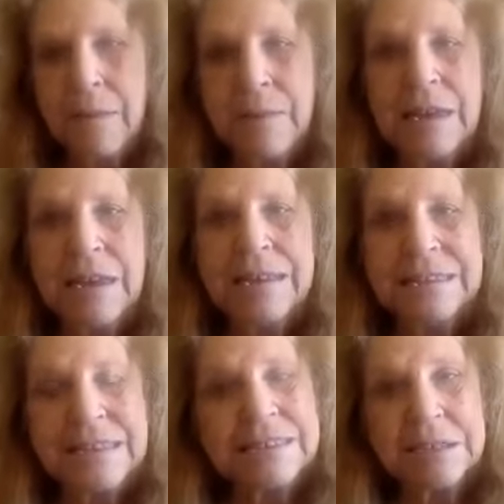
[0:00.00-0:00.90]
the
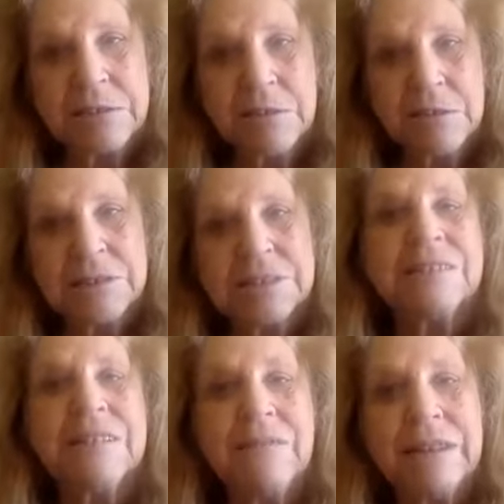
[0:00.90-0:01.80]
existing churches
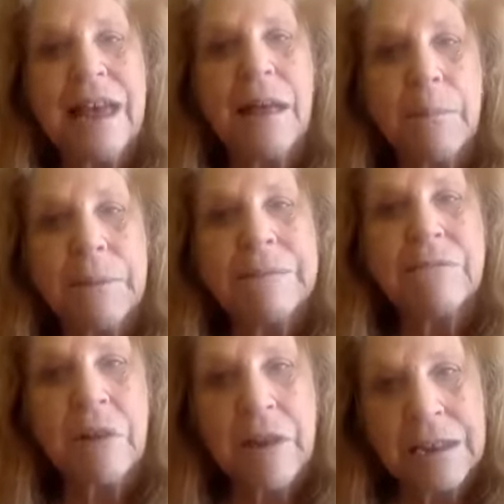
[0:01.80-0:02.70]
are even helping
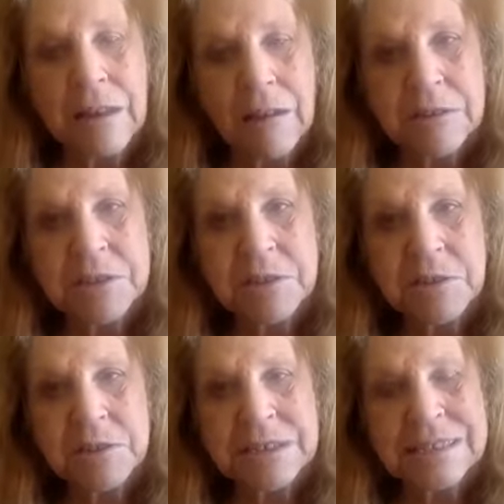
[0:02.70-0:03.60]
very large
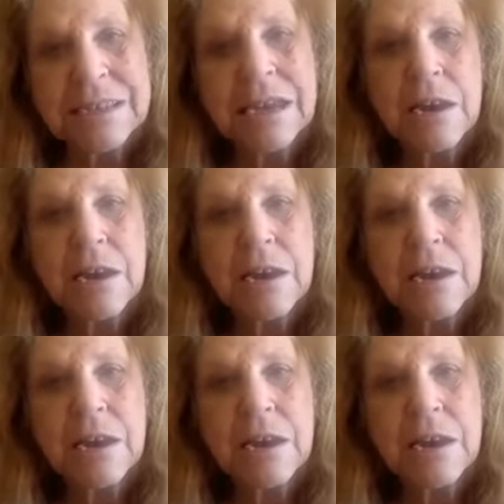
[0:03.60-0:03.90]
churches